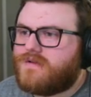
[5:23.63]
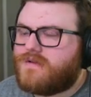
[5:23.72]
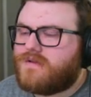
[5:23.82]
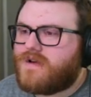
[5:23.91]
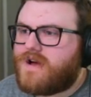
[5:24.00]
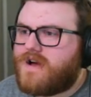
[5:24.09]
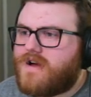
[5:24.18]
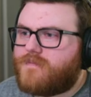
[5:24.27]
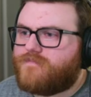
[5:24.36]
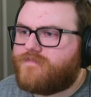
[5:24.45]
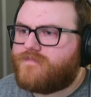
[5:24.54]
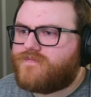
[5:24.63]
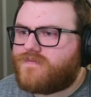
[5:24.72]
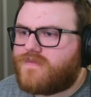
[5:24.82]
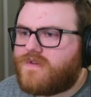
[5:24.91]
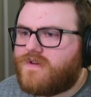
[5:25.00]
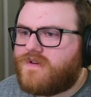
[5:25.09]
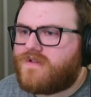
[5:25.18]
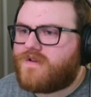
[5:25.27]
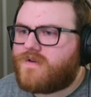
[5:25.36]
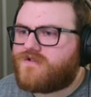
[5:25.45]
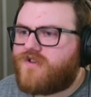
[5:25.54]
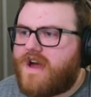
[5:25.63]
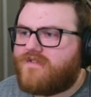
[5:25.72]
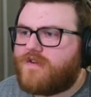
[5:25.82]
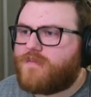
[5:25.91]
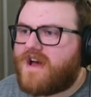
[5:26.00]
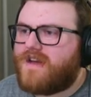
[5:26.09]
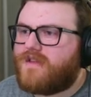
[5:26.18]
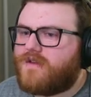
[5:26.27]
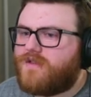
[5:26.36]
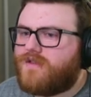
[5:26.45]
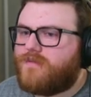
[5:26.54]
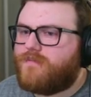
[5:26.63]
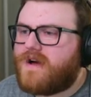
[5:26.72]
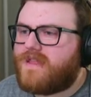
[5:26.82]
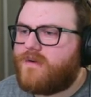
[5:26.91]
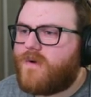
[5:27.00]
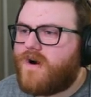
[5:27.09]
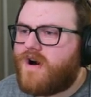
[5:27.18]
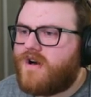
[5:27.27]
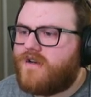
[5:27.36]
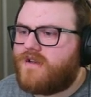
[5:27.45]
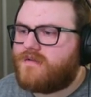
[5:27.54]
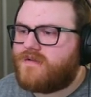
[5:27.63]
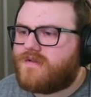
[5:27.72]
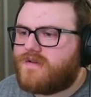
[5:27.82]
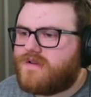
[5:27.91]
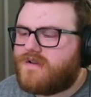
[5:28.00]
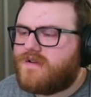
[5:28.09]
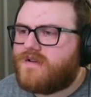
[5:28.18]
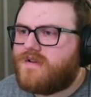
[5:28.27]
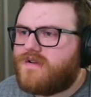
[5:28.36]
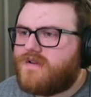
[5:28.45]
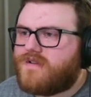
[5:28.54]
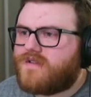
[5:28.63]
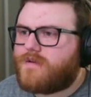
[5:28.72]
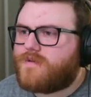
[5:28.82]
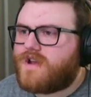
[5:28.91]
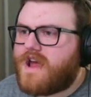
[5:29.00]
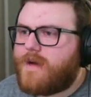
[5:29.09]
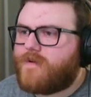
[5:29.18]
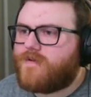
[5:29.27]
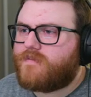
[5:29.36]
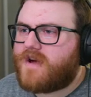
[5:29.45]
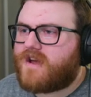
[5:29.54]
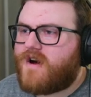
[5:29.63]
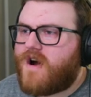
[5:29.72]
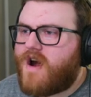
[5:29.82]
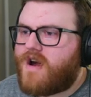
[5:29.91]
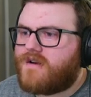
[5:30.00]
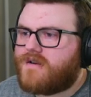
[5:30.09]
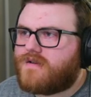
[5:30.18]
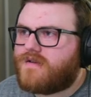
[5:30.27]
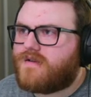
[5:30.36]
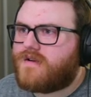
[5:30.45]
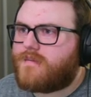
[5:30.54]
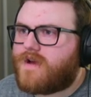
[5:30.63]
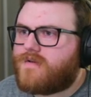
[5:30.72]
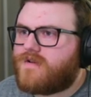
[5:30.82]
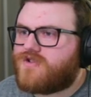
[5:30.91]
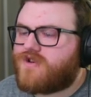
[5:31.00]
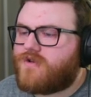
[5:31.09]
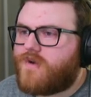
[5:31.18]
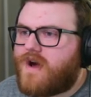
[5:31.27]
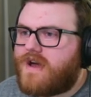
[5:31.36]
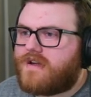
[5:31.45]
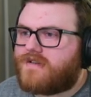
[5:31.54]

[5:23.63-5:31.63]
Um, so I was driving by the by the wall and something happened with my car. I'm not really sure what.